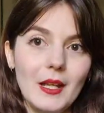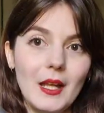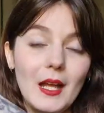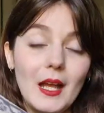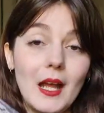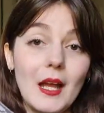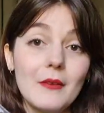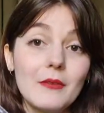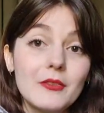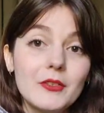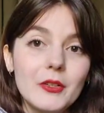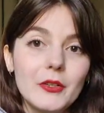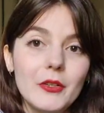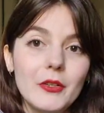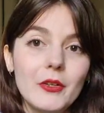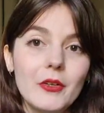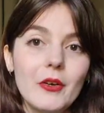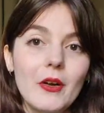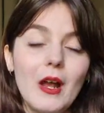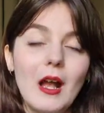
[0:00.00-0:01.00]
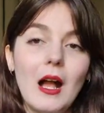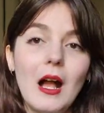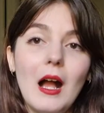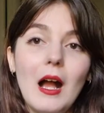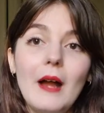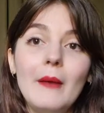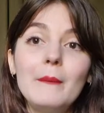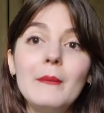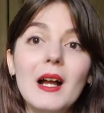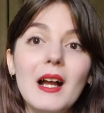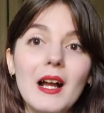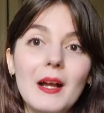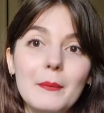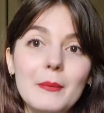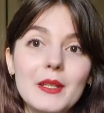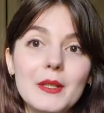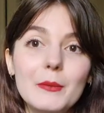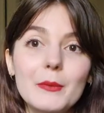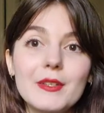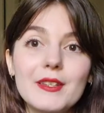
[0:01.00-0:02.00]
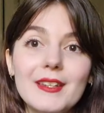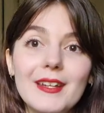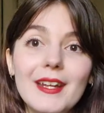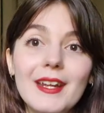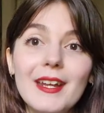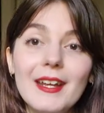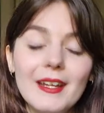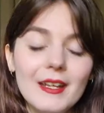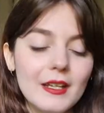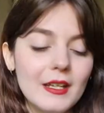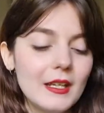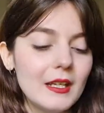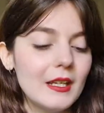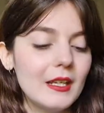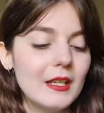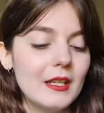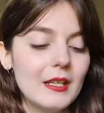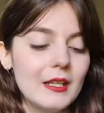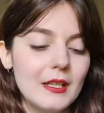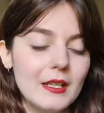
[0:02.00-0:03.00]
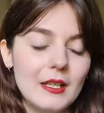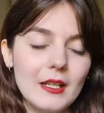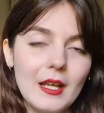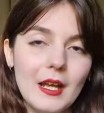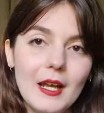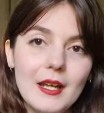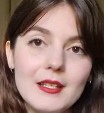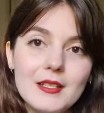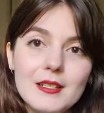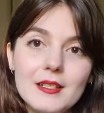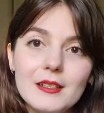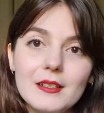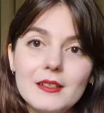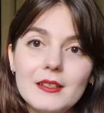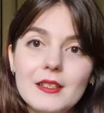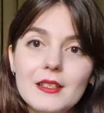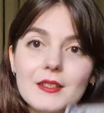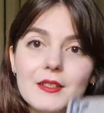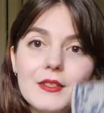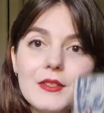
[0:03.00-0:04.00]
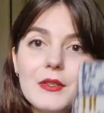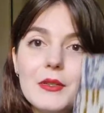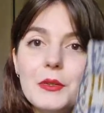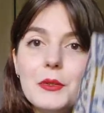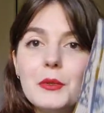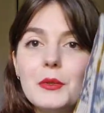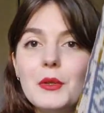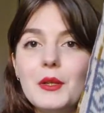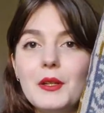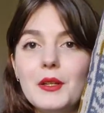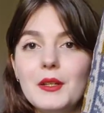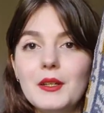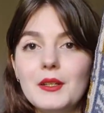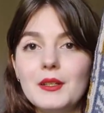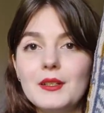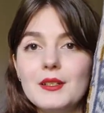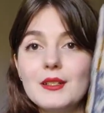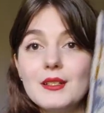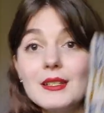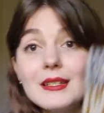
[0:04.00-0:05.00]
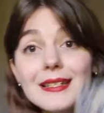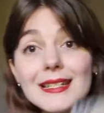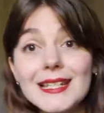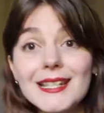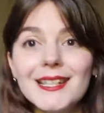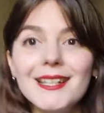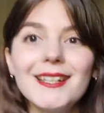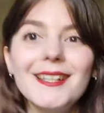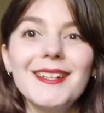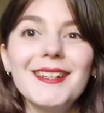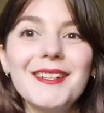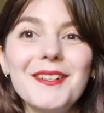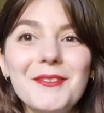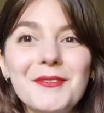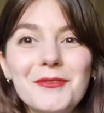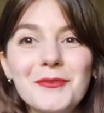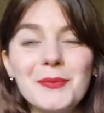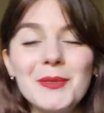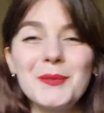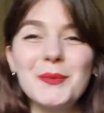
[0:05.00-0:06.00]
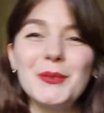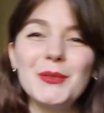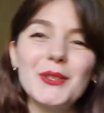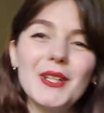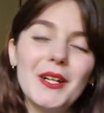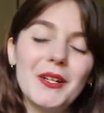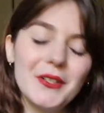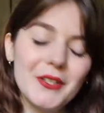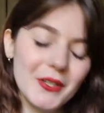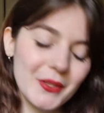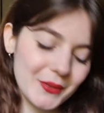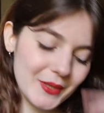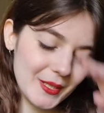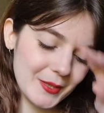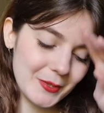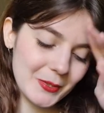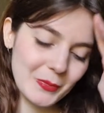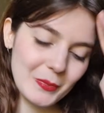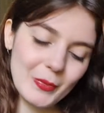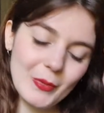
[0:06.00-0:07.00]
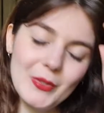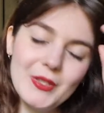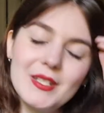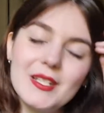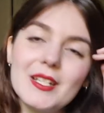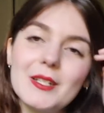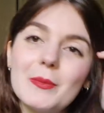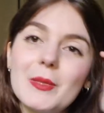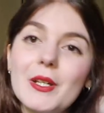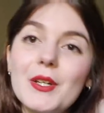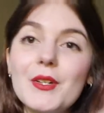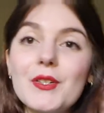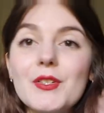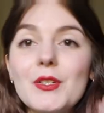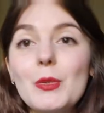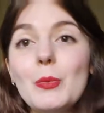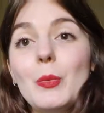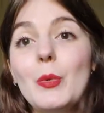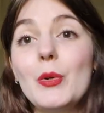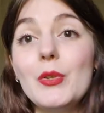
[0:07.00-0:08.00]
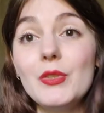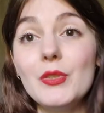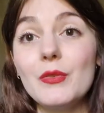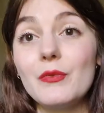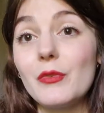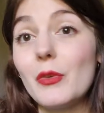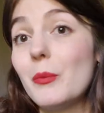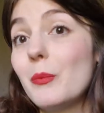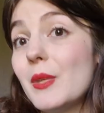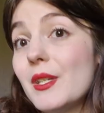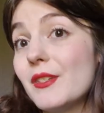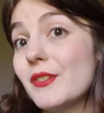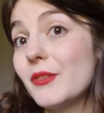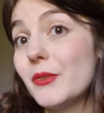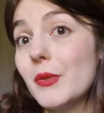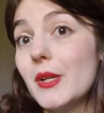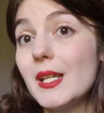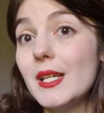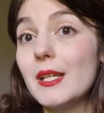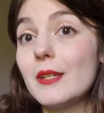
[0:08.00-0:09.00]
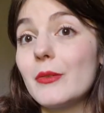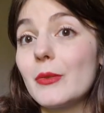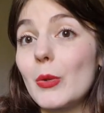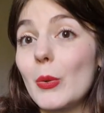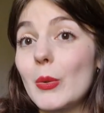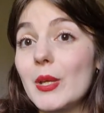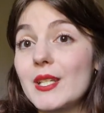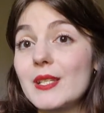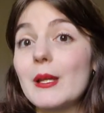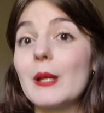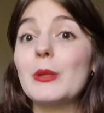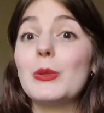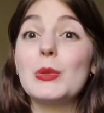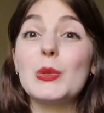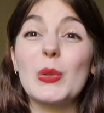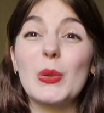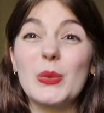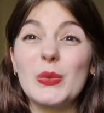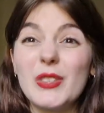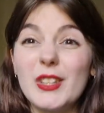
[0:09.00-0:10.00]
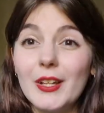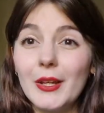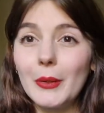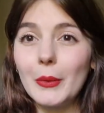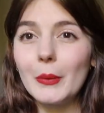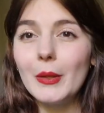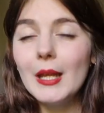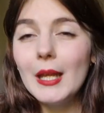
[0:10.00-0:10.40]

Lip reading: after I'm happy with it, I still need to see if people are not disappointed, because the point of the mystery knit-along is that you don't know.